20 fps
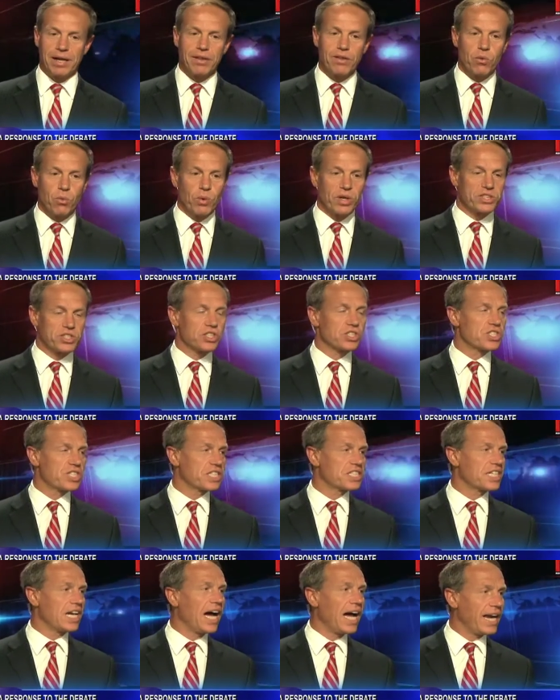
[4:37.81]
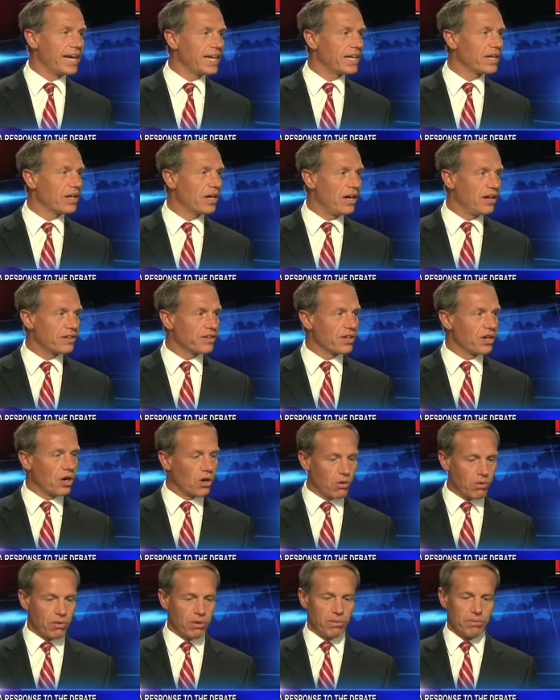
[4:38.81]
which is deciding, uh, you
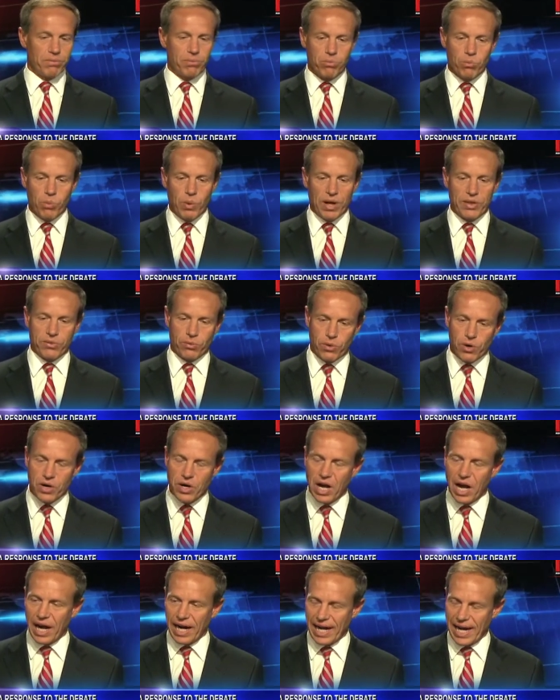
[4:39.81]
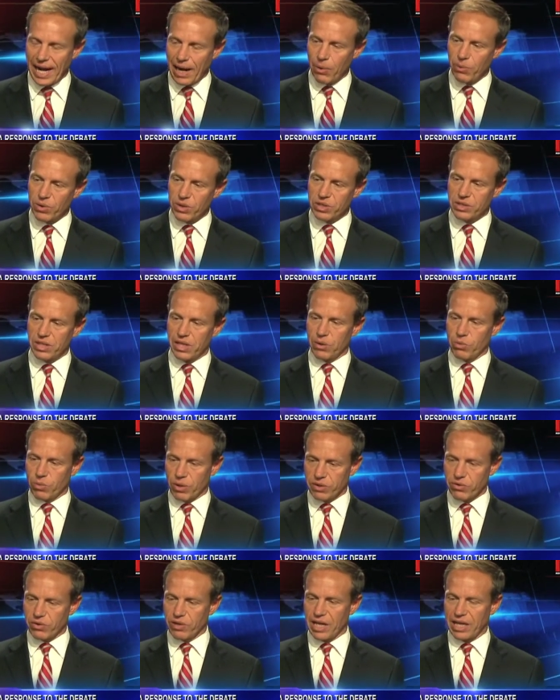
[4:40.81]
know, whether or not Howard, uh,
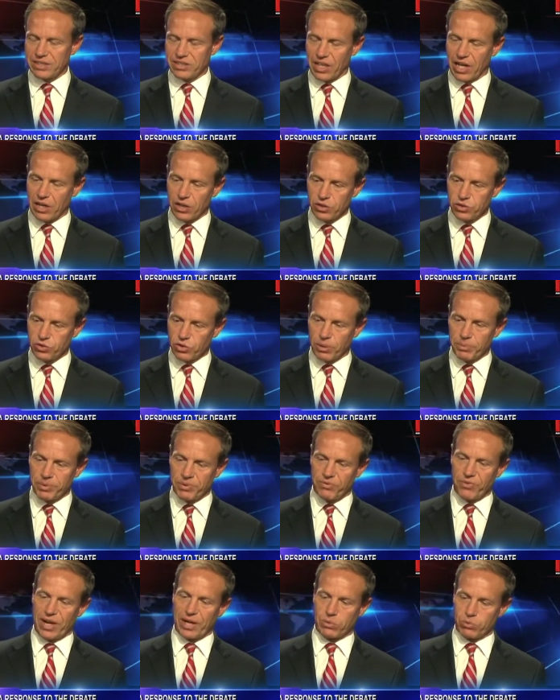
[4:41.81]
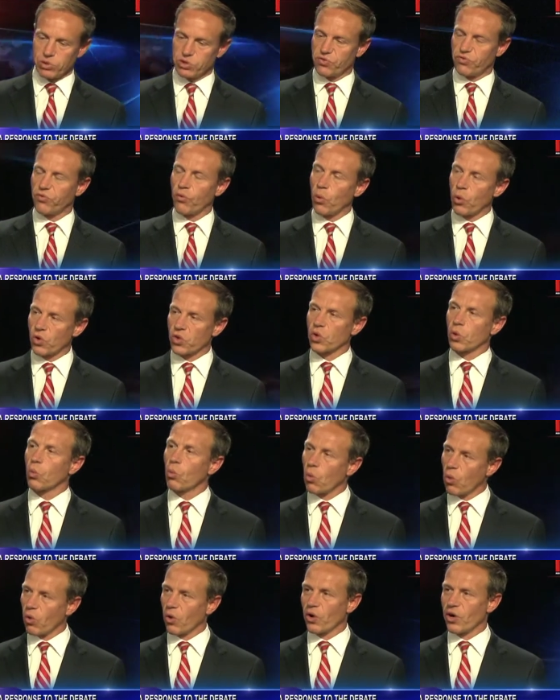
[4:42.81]
whether or not Donald Trump, in fact, was for the
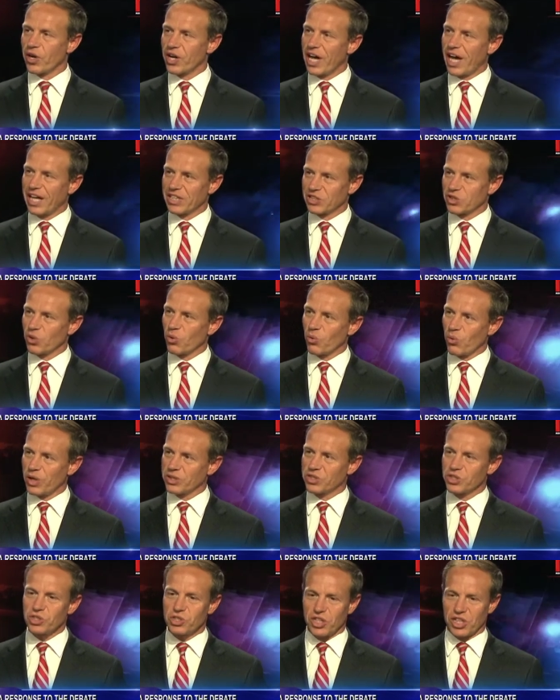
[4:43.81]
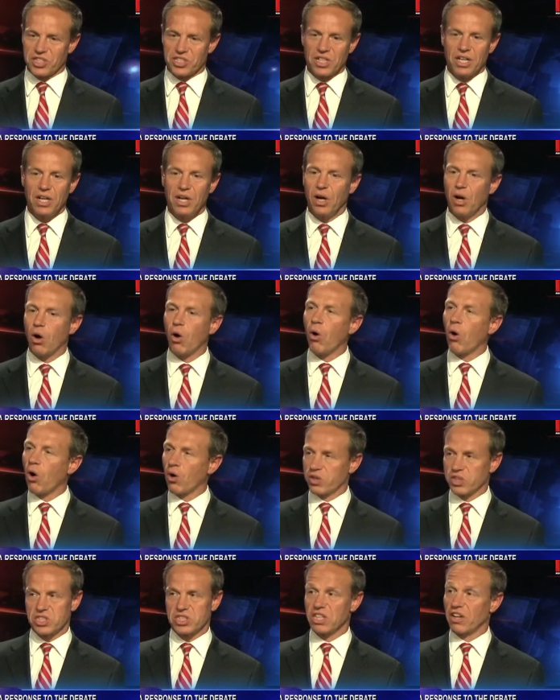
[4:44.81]
war or not. So it wasn't just all
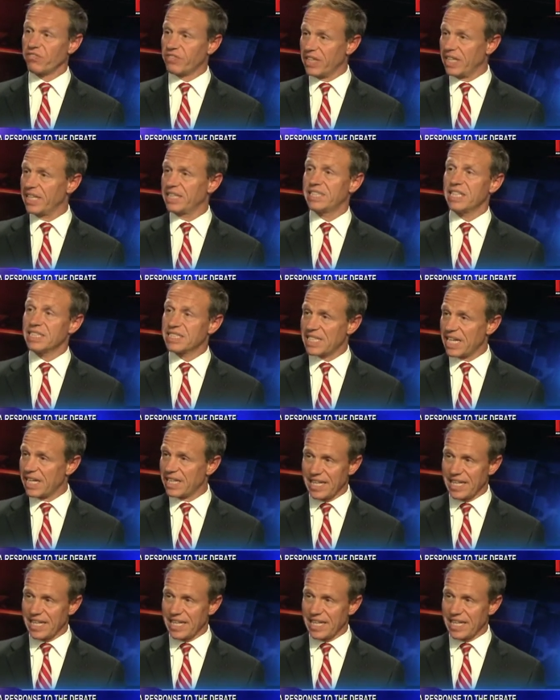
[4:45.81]
the stuff that he did say in